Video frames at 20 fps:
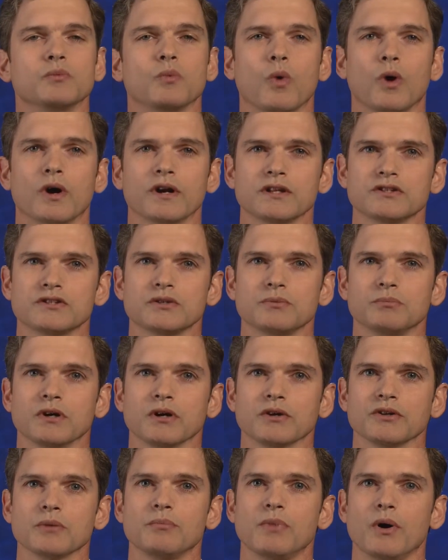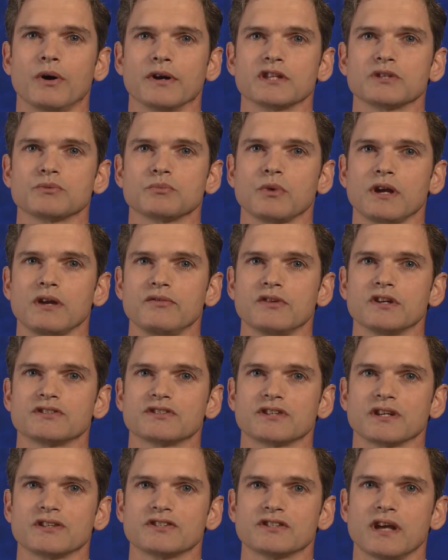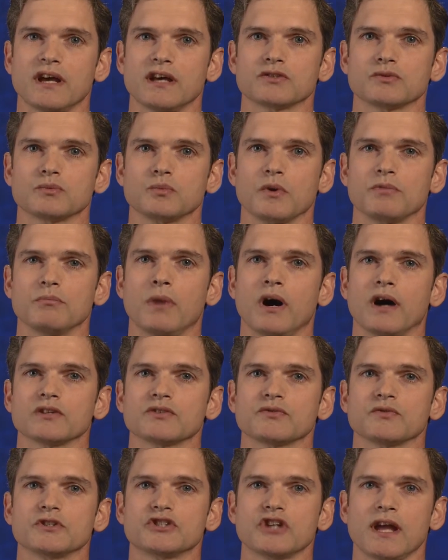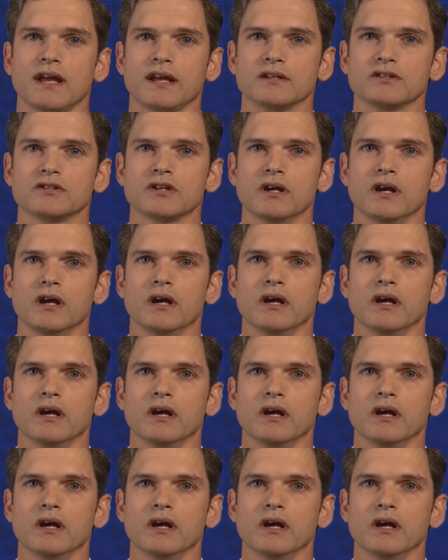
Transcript: wanted to build upon its previous success with Models for Change